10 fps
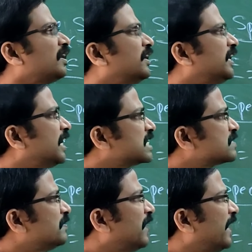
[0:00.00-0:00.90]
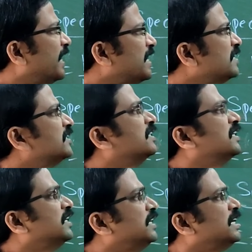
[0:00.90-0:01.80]
He explained
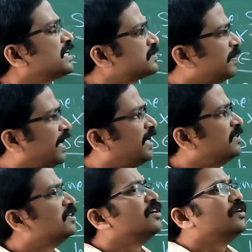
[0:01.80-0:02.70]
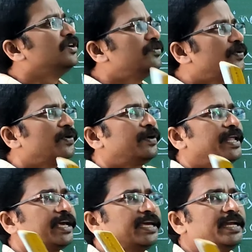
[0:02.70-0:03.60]
if you are
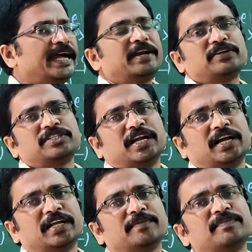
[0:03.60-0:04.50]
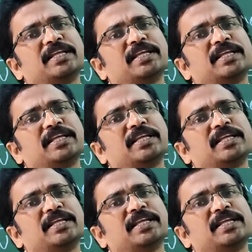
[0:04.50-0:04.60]
taking hydrogen atom,